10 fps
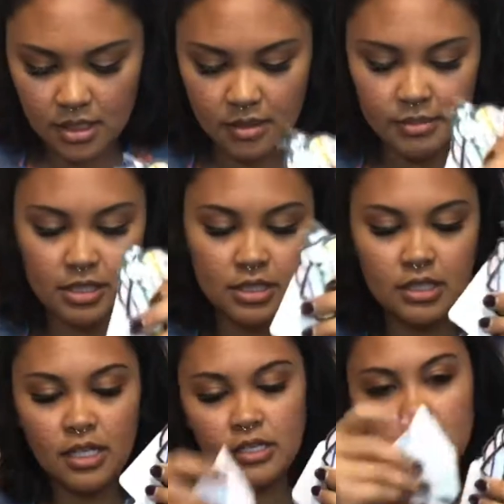There's
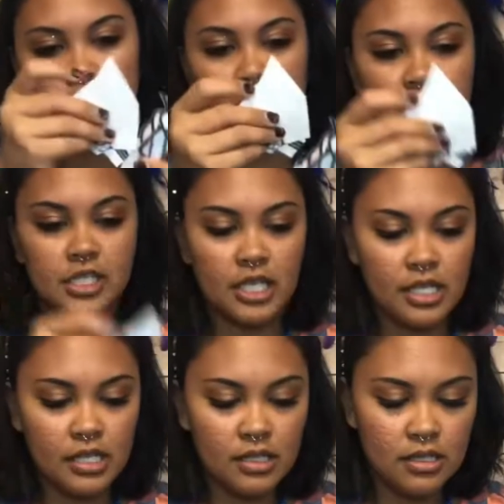another
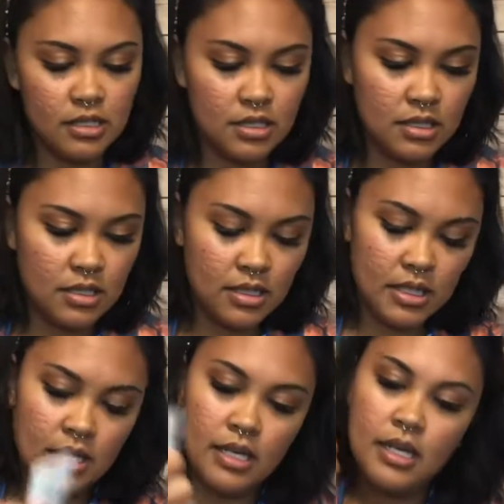keychain,
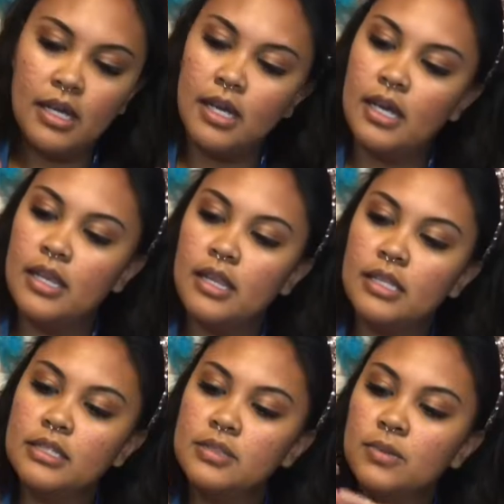and
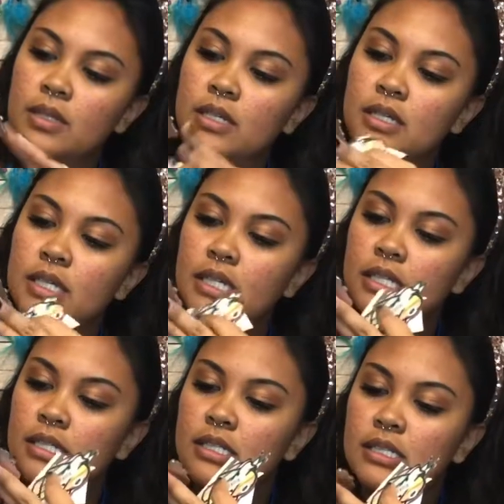this one
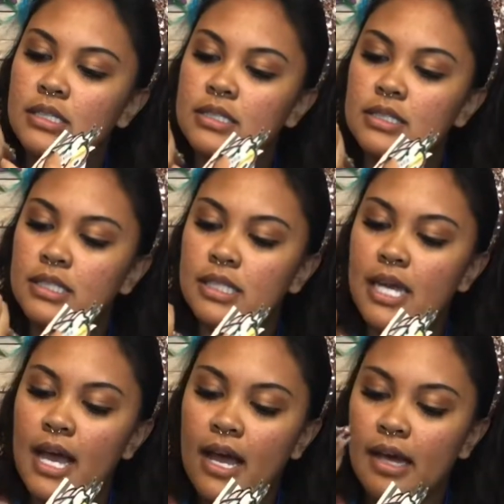is the
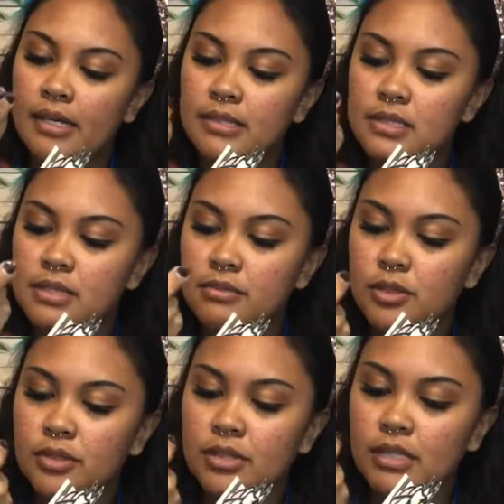cats.
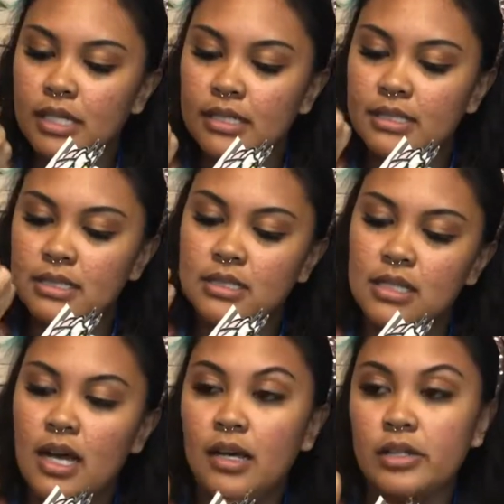I
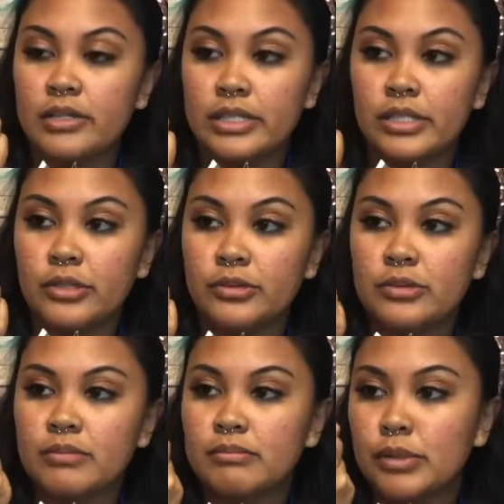only know
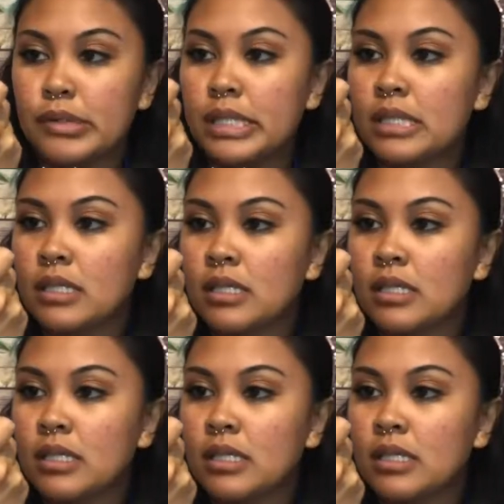Marie.